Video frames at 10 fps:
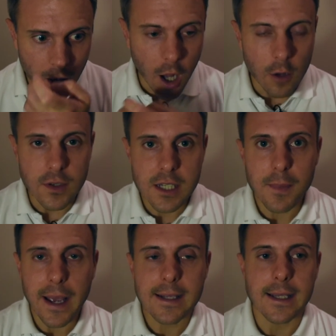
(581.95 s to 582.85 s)
I'll
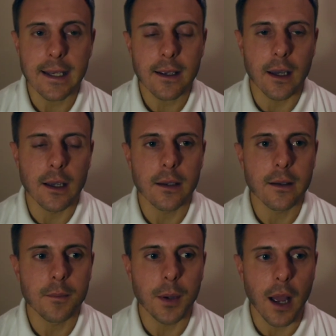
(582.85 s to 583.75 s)
respect it,
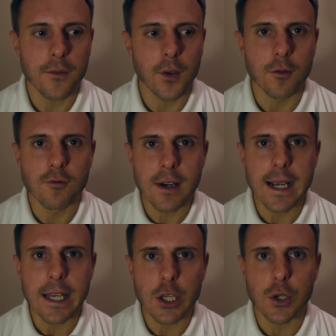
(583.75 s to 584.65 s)
but I've got a
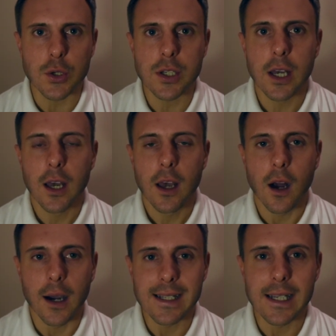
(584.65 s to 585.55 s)
really good
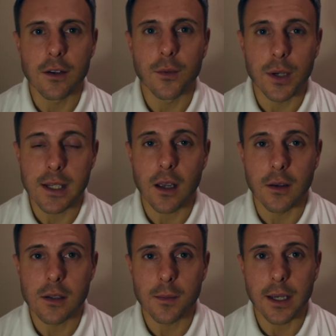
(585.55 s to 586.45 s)
idea of what it's
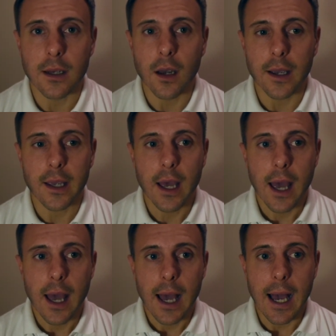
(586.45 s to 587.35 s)
going to be like,
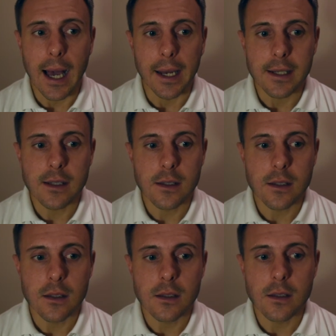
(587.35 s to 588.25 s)
and
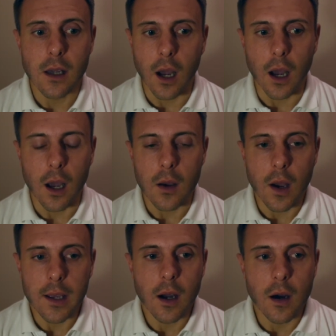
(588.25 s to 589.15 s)

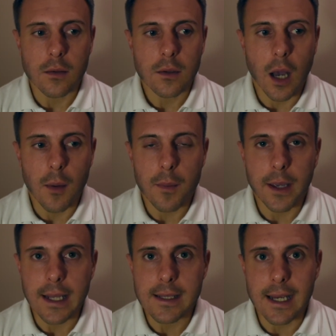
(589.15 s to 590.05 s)
I can't come up
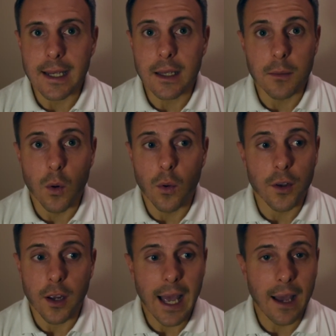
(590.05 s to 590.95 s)
against anything more
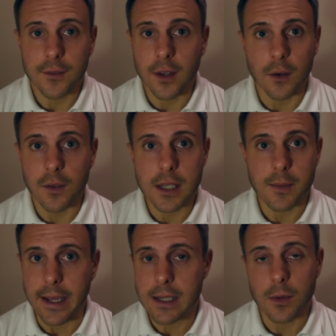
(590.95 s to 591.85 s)
than I have done on this
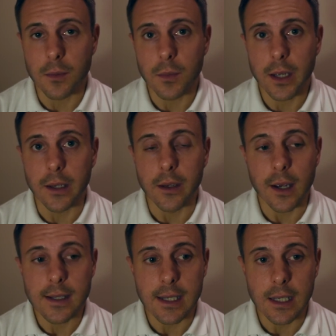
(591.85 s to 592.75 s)
placement in
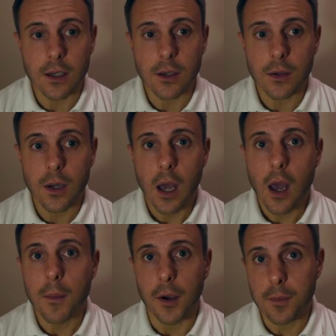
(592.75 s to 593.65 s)
ICU,
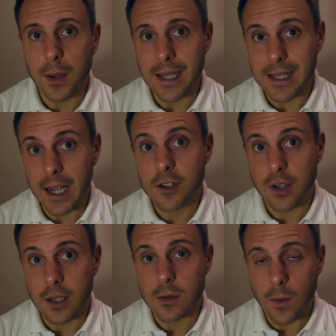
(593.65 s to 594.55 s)
both
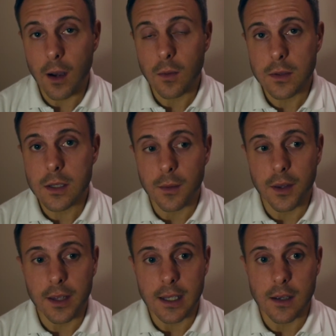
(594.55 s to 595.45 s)
paediatric as well. Some of the
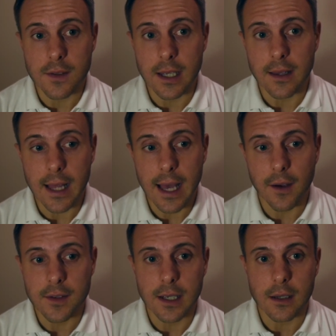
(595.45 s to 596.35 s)
things I've seen there,
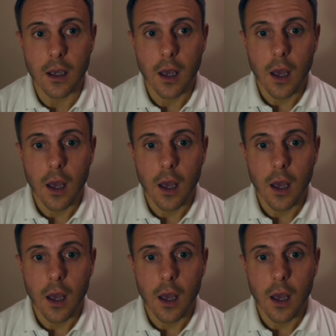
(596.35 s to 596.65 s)
I've seen